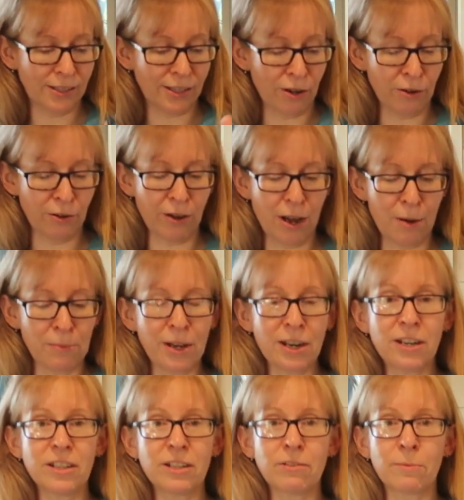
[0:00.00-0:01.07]
so I'm
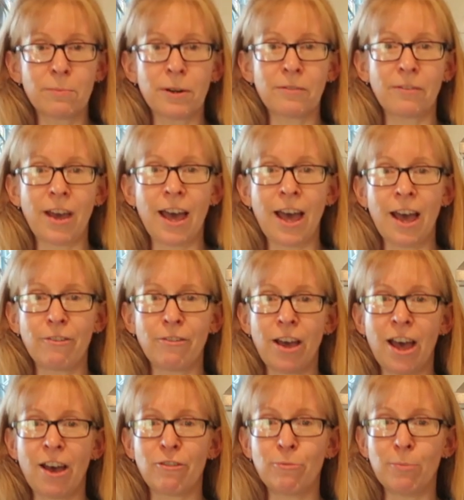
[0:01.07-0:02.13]
going to do a bit of a
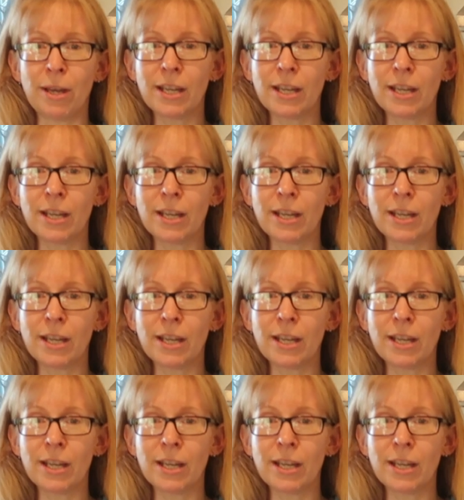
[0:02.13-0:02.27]
half-half